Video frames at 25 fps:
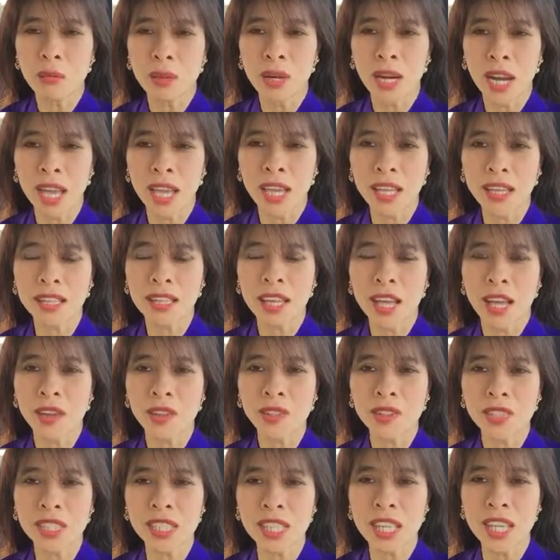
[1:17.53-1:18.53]
plant
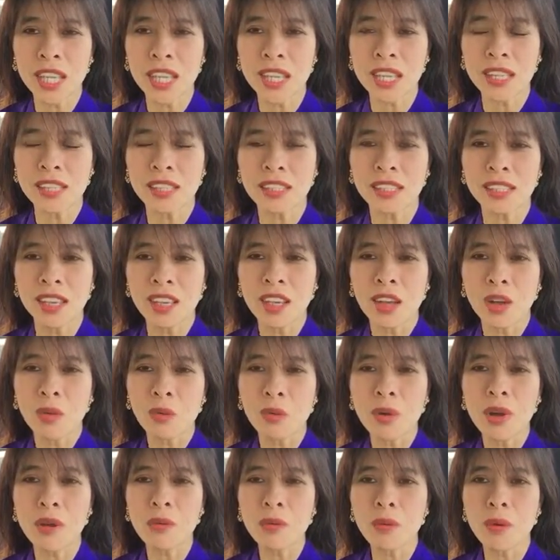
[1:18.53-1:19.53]
our seeds
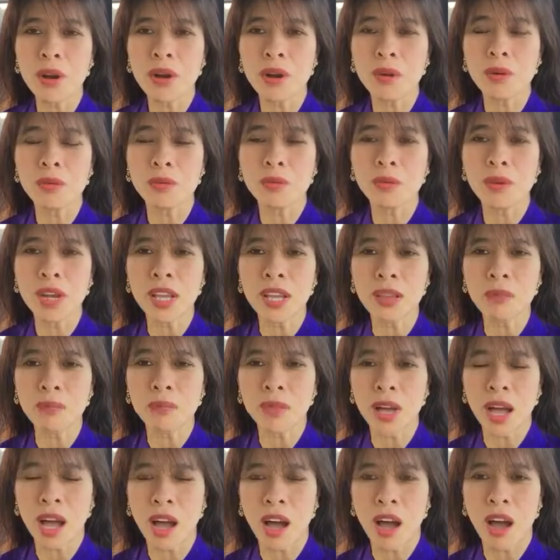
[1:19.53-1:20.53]
we will reap
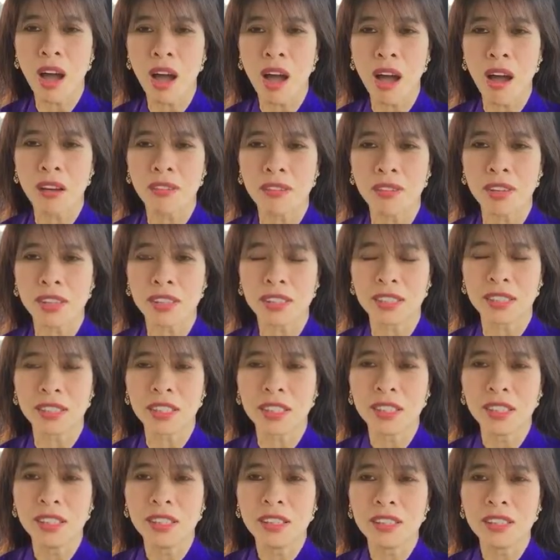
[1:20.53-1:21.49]
a harvest